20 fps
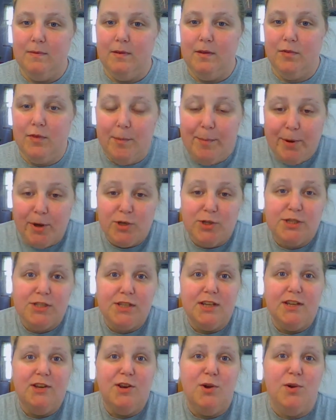The
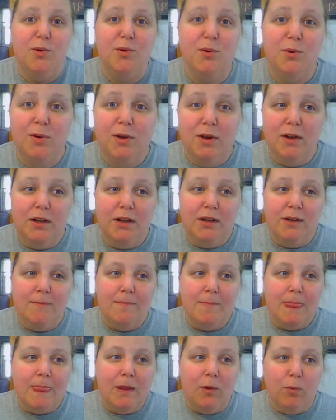person who
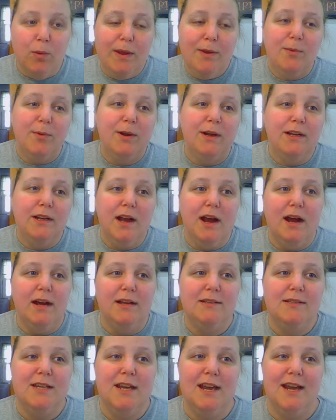we were in
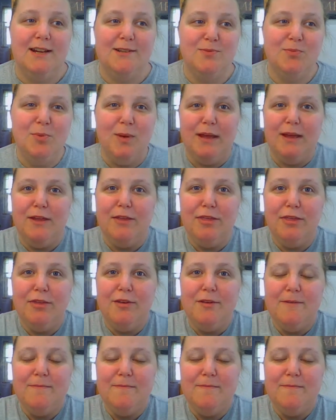contact with,